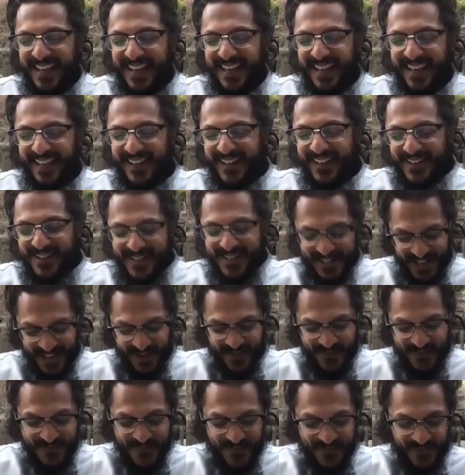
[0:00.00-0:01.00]
Here's
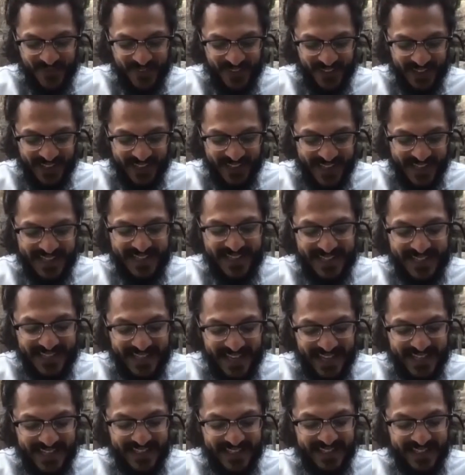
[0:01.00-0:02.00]
some
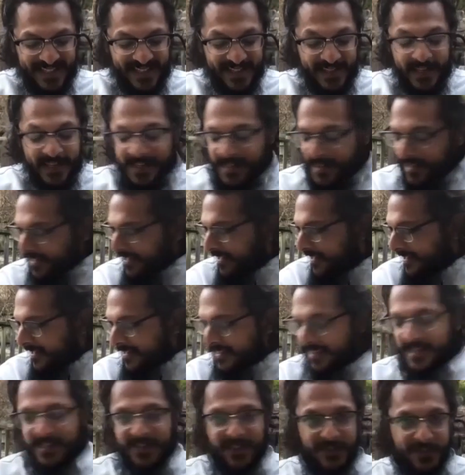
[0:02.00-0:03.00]
insights into
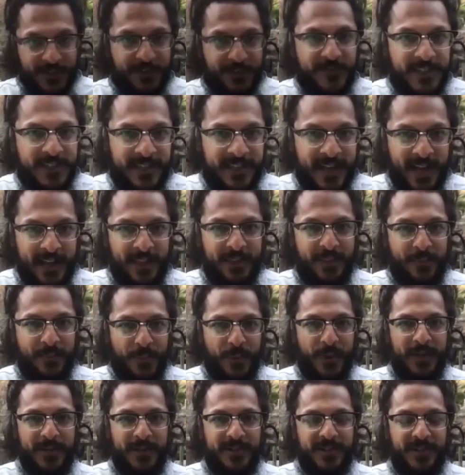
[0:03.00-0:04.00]
this 59th
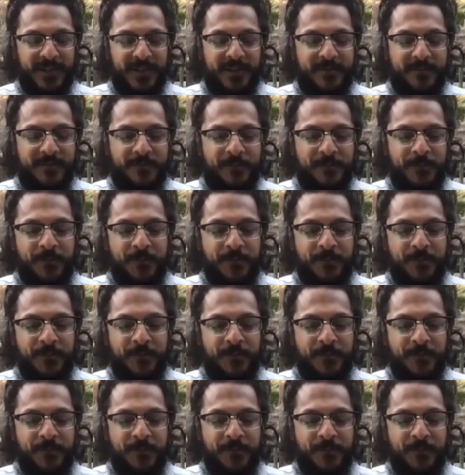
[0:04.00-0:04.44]
pointer.